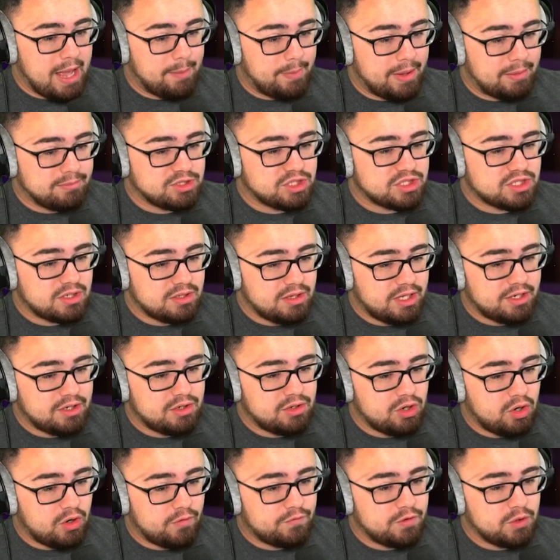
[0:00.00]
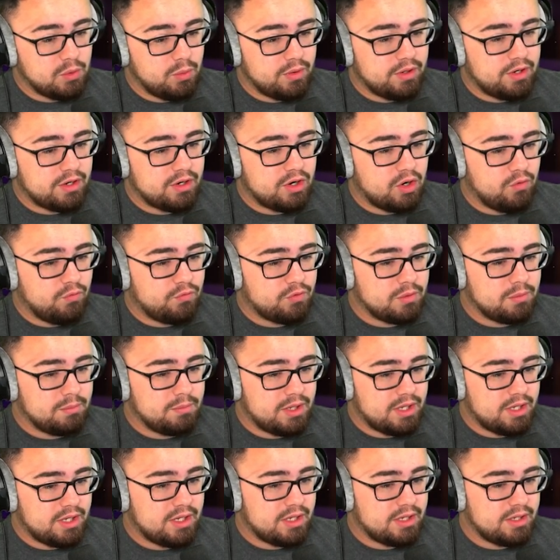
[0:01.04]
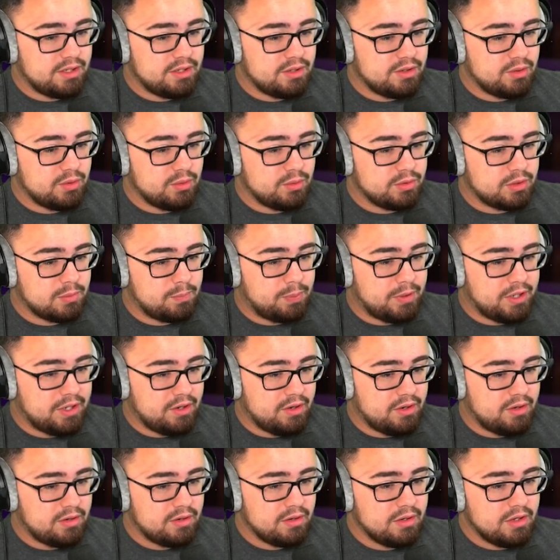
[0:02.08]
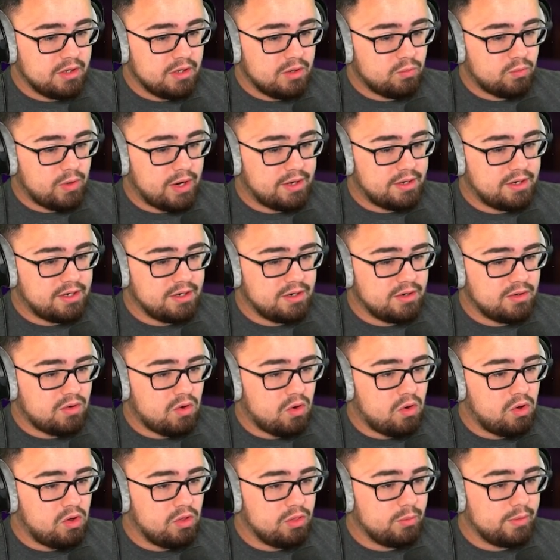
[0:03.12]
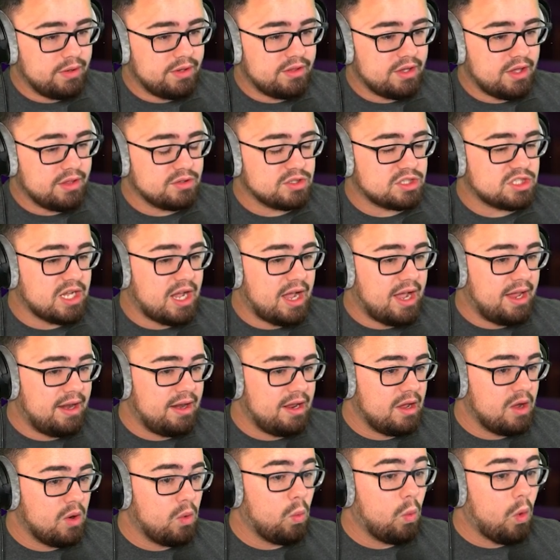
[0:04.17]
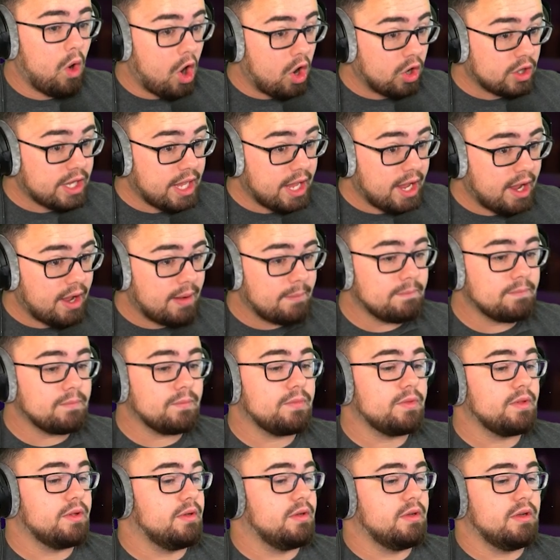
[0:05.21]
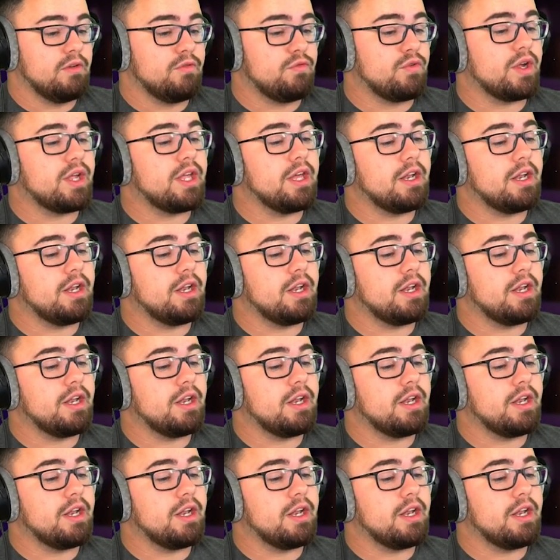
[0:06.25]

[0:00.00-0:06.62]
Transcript: I'm just going to let you know. If you wanted to go from, uh, you know, the pier right here all the way to the other side, walking, forget